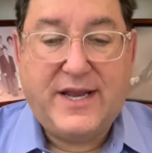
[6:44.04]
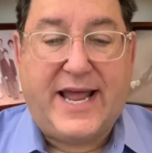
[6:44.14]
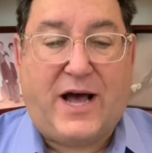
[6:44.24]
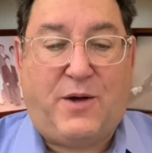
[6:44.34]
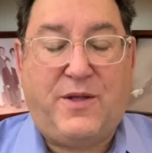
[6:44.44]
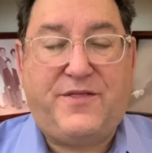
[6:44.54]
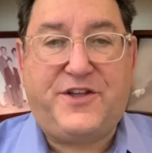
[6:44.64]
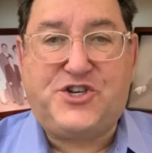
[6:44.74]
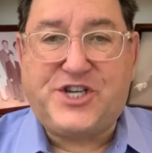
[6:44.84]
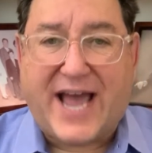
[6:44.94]
Now,
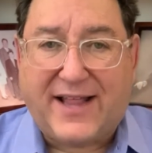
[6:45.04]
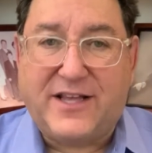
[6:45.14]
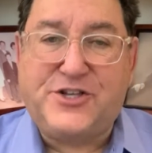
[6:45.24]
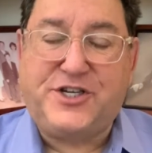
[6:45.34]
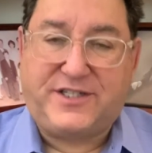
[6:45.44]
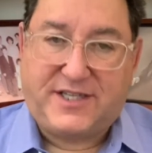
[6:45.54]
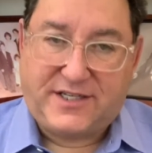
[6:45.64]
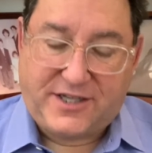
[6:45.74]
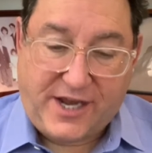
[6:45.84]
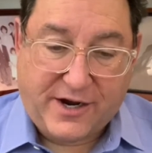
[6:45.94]
the challenges
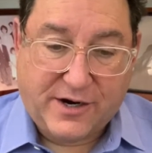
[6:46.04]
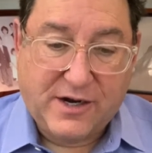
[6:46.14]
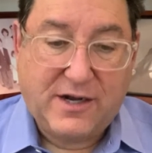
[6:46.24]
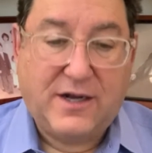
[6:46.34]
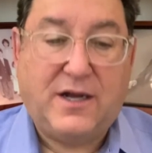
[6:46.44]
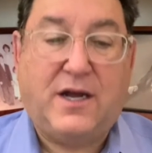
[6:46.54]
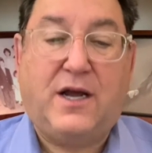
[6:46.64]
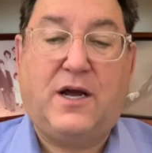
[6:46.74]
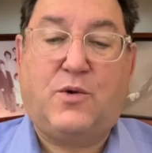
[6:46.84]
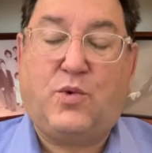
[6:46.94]
this year
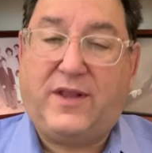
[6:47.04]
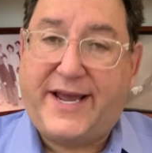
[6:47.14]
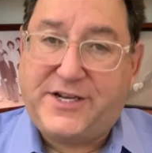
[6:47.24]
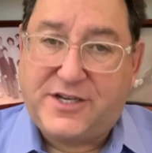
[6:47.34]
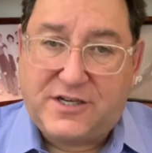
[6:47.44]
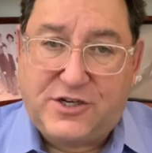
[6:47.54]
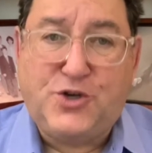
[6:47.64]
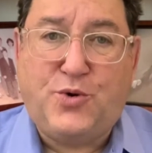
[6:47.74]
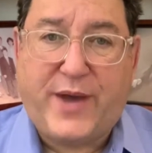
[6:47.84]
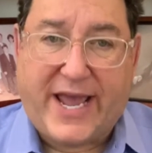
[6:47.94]
relate to
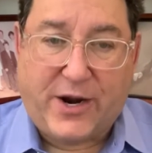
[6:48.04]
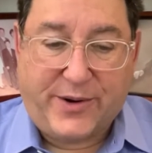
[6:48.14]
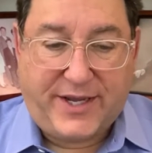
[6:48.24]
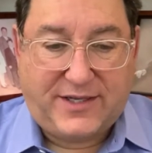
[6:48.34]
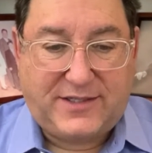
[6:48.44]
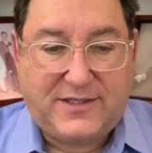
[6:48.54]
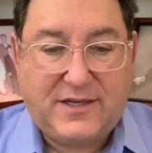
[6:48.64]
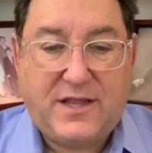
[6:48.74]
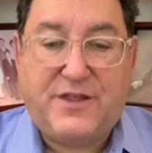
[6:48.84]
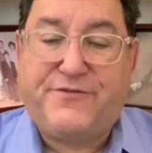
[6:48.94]
two areas.
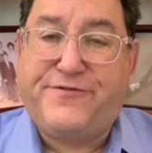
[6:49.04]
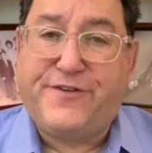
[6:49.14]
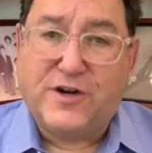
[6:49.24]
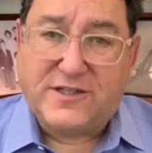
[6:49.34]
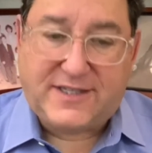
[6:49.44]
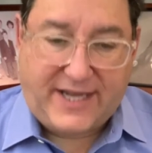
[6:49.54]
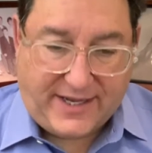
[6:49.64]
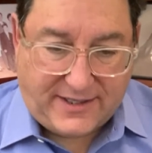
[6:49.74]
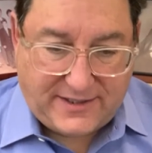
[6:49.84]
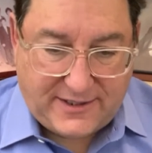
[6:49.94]
The first
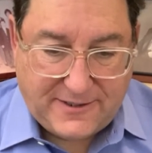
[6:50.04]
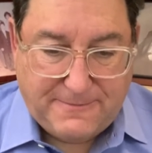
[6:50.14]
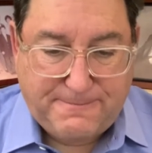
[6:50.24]
is,